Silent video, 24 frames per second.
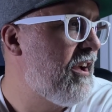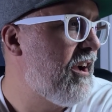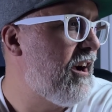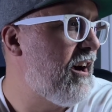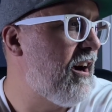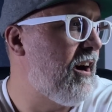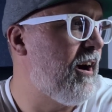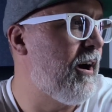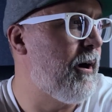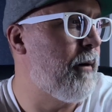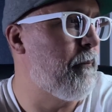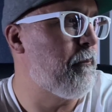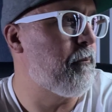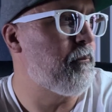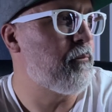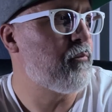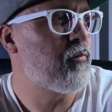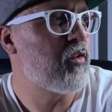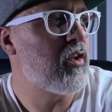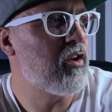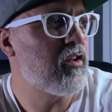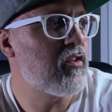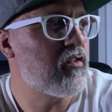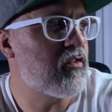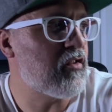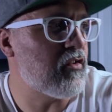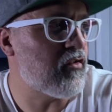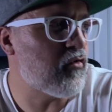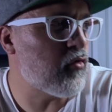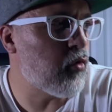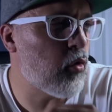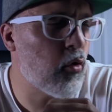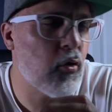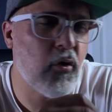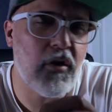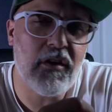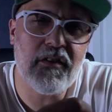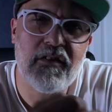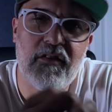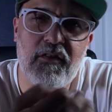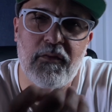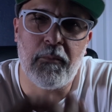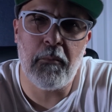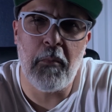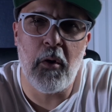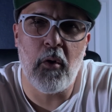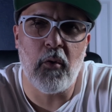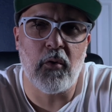Totora
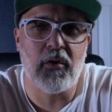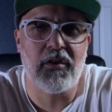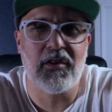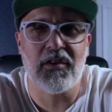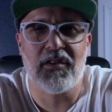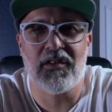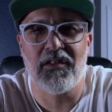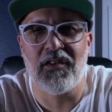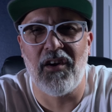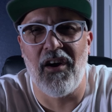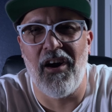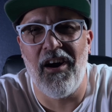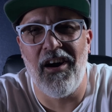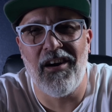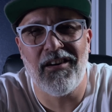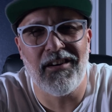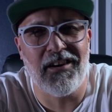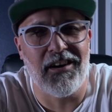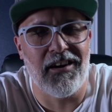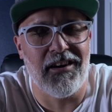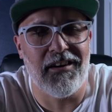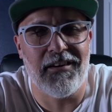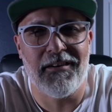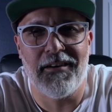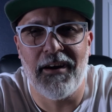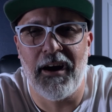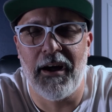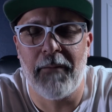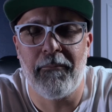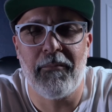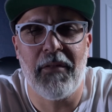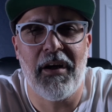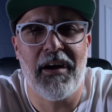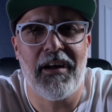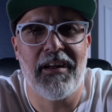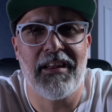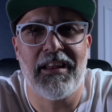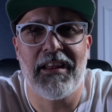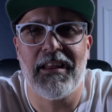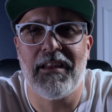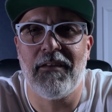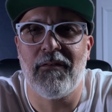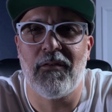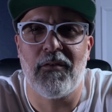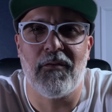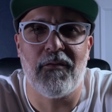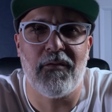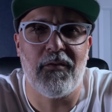smoked tonka. I'm not
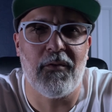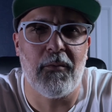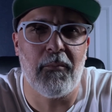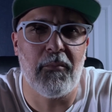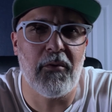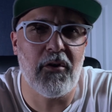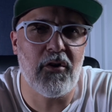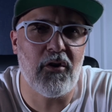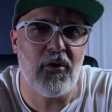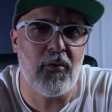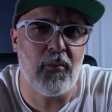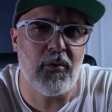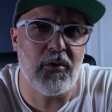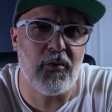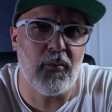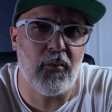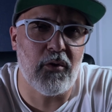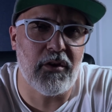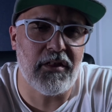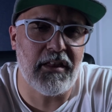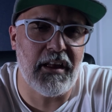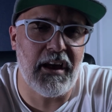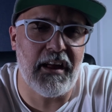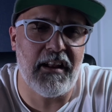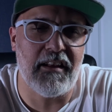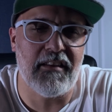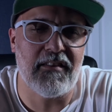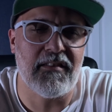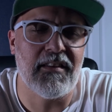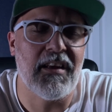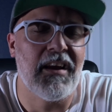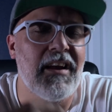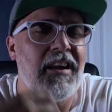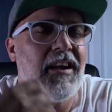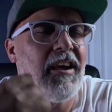even familiar with what that is.